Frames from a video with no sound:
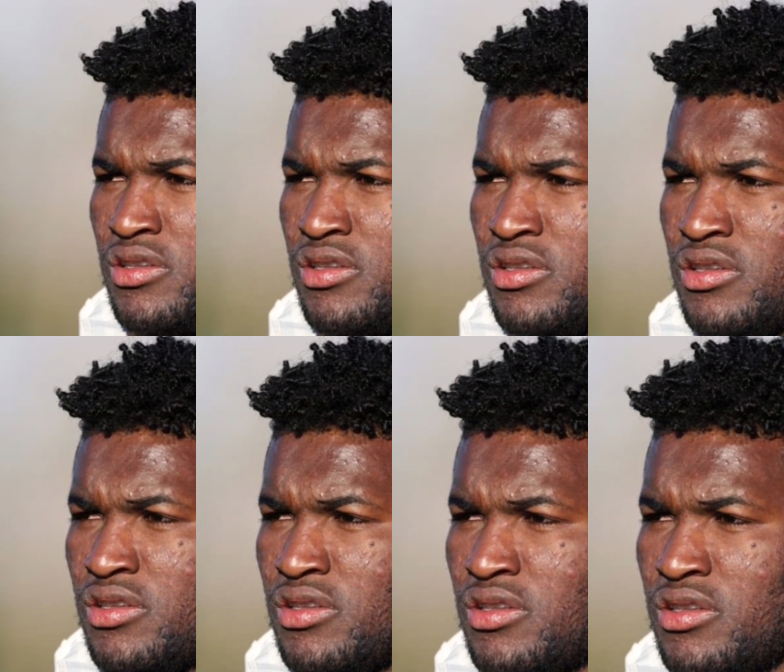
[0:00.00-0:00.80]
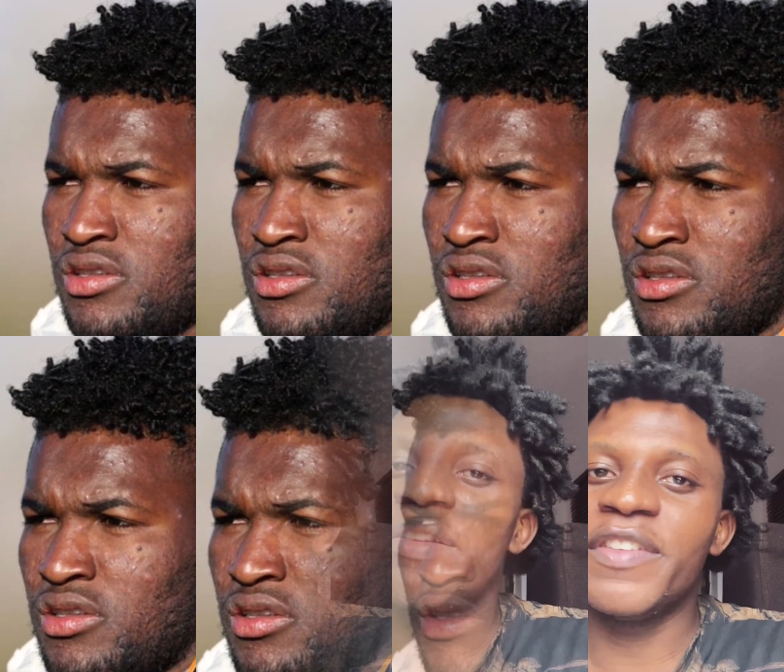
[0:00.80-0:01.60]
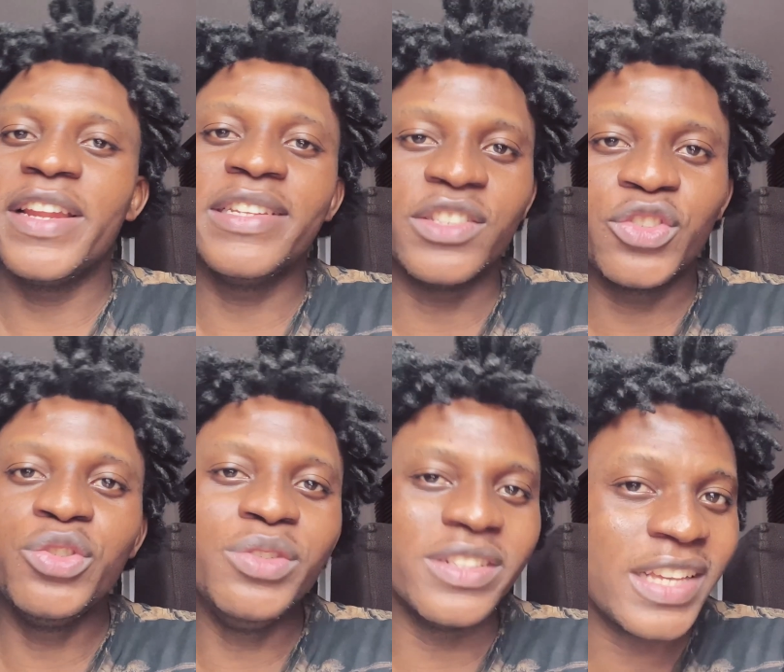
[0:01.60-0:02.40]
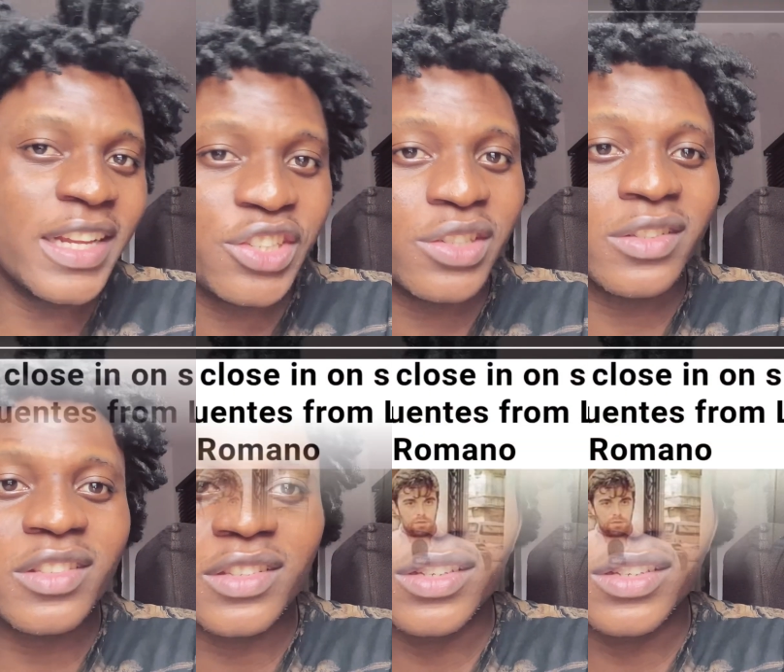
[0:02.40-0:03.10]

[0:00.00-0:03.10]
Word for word: clarify his stance by revealing his true intentions?